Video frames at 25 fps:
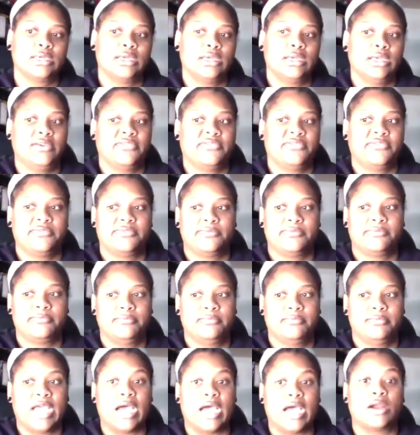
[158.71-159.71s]
if
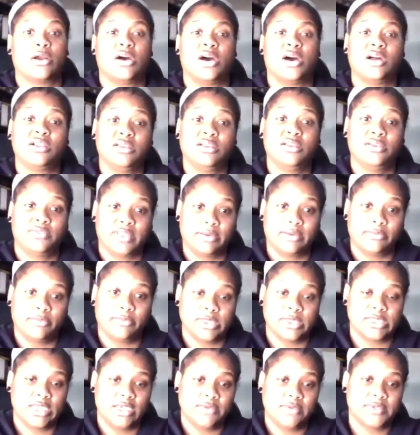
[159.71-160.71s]
not all of them,
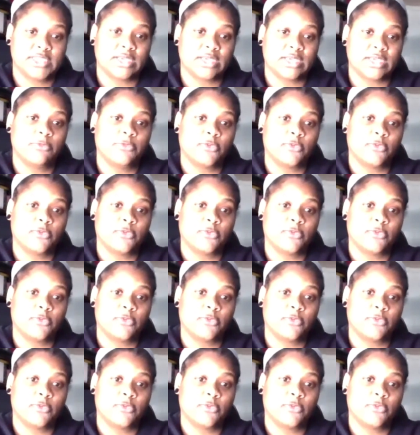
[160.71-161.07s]
receive some